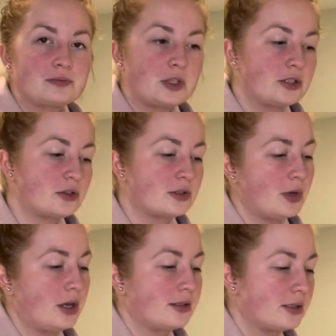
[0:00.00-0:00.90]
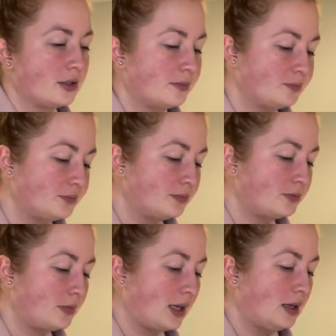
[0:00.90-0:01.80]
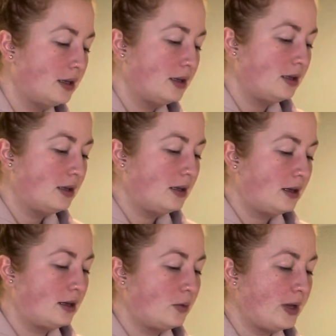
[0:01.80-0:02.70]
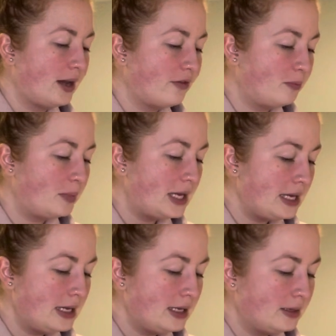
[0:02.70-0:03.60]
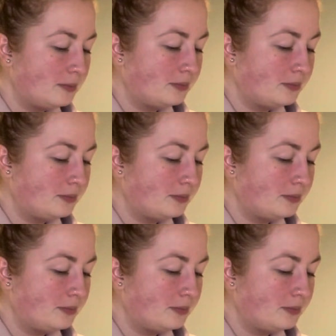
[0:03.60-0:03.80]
These are small, so. We have P.